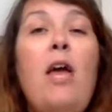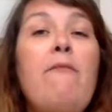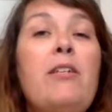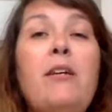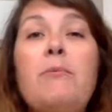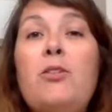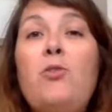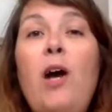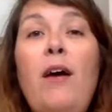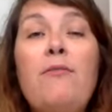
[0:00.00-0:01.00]
every time that
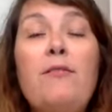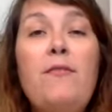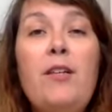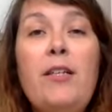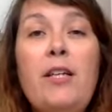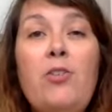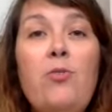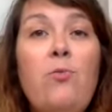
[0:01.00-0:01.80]
you have the feeling that you